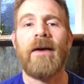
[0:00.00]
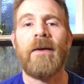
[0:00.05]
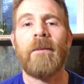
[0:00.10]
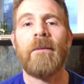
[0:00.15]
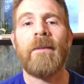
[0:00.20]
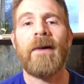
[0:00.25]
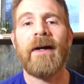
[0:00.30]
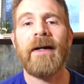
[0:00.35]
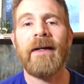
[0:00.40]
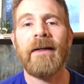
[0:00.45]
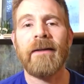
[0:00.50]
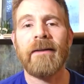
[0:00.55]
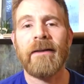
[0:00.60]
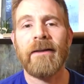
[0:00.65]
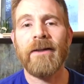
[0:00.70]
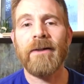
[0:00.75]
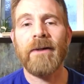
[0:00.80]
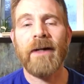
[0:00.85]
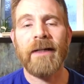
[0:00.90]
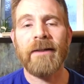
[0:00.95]
My,
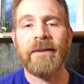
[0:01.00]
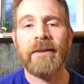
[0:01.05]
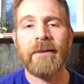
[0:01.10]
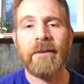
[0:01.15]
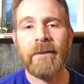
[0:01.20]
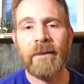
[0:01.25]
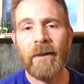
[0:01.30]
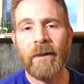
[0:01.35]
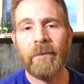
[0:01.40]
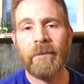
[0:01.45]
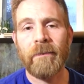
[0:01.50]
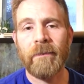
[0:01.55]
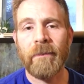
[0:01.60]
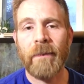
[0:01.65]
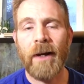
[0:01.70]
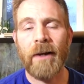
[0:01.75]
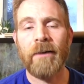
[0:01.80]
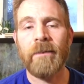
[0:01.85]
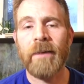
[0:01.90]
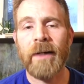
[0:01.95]
the urates in
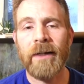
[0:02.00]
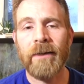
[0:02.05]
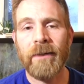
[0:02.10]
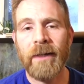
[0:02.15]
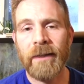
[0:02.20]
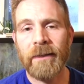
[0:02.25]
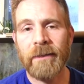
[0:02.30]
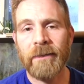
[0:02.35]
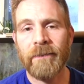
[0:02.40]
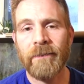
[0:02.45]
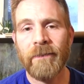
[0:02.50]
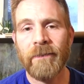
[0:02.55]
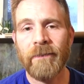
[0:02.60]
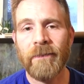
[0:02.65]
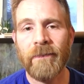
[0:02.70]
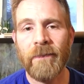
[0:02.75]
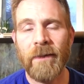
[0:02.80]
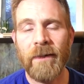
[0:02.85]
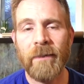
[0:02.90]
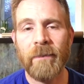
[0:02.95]
our bioactive
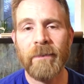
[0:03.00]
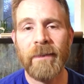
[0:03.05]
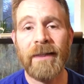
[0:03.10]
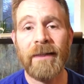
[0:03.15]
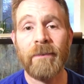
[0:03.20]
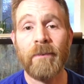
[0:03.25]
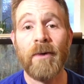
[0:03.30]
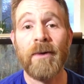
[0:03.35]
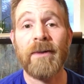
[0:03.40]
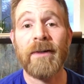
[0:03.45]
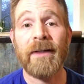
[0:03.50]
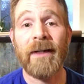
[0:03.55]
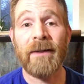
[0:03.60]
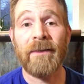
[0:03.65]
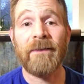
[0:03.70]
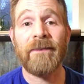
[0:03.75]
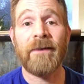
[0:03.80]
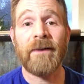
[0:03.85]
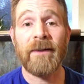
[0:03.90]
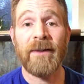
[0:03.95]
vivarium get broken down
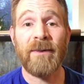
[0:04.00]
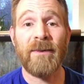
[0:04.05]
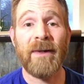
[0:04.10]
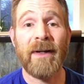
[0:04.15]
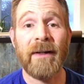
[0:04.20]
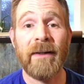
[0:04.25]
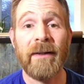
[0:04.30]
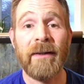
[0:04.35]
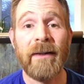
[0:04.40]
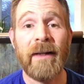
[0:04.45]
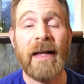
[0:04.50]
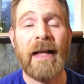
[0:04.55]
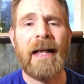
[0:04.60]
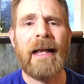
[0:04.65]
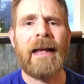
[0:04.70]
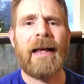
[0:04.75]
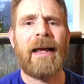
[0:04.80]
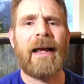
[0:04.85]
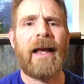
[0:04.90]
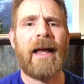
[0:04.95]
fairly well,
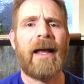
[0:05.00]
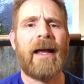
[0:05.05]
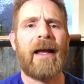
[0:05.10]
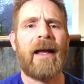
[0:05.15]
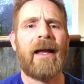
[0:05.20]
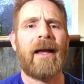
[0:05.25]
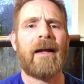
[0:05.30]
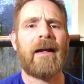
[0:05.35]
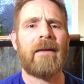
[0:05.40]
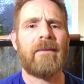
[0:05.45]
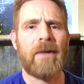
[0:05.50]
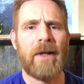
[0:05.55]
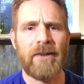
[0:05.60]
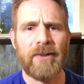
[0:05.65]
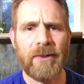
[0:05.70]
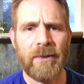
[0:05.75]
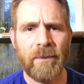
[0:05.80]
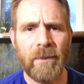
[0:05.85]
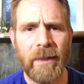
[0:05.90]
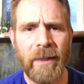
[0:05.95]
and I'm not
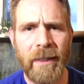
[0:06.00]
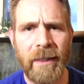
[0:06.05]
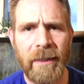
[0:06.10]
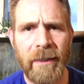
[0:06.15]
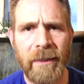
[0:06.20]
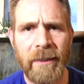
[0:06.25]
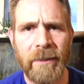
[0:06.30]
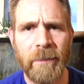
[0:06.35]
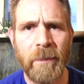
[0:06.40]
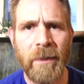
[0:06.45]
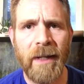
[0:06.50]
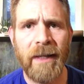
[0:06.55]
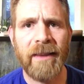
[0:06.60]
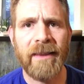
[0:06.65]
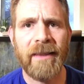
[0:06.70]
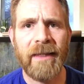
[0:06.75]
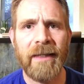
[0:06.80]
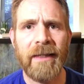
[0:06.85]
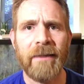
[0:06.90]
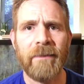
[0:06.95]
sure why that is, but I
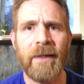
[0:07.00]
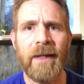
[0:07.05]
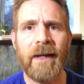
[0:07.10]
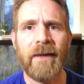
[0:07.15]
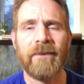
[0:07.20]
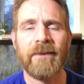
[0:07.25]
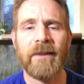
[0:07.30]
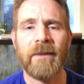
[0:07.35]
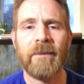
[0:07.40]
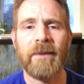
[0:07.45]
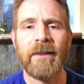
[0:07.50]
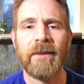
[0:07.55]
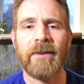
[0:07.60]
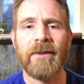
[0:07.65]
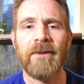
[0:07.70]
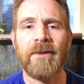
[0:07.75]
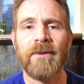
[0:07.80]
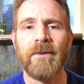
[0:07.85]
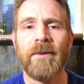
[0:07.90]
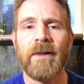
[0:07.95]
think it may have something to
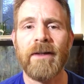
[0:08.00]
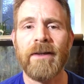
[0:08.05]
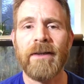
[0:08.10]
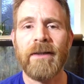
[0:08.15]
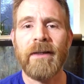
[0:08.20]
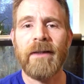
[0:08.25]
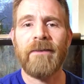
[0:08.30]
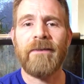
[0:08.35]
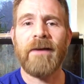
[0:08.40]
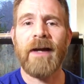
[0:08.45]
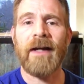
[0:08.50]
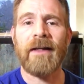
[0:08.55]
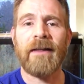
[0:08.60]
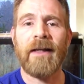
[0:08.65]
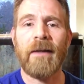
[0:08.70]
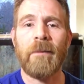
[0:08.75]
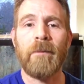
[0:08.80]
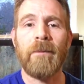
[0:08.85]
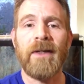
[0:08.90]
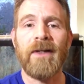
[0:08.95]
do with the fact
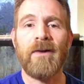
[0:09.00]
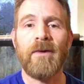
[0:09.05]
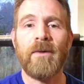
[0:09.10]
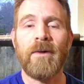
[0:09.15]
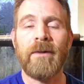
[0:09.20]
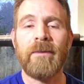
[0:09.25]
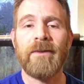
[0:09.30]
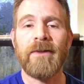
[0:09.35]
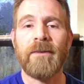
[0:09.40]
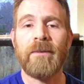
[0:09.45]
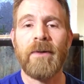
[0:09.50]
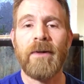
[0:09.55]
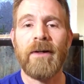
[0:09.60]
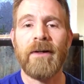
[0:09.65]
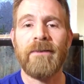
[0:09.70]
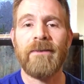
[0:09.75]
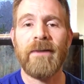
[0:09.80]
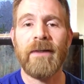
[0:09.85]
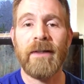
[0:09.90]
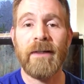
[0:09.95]
that mealworms are part
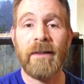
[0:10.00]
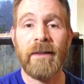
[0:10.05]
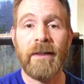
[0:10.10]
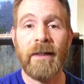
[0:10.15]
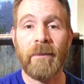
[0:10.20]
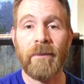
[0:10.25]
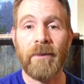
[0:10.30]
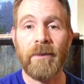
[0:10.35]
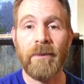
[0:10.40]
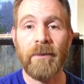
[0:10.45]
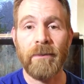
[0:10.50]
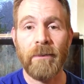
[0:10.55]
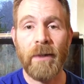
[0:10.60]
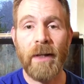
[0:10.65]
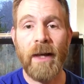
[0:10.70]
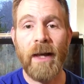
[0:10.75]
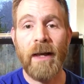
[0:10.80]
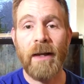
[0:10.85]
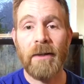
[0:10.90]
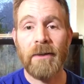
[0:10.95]
of the cleanup crew.
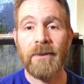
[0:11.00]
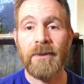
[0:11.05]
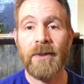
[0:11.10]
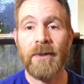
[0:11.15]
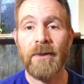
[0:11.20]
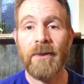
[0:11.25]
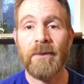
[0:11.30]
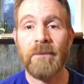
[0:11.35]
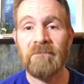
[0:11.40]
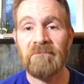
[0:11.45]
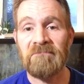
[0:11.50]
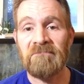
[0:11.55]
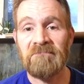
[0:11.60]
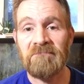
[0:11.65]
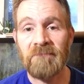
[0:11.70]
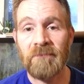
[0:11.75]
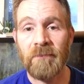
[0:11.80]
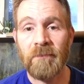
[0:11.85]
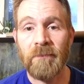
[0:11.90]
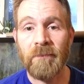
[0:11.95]
So
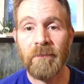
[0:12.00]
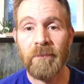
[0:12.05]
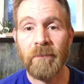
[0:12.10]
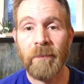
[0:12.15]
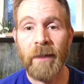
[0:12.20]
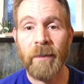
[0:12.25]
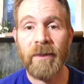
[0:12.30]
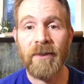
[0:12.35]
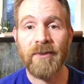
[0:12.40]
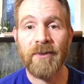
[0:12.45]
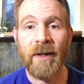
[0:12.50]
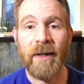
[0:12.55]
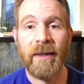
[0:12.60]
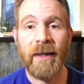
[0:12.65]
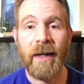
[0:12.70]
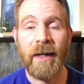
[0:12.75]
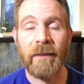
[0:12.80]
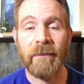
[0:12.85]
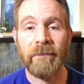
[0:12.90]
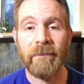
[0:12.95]
maybe try
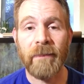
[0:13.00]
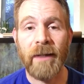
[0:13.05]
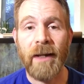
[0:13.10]
that.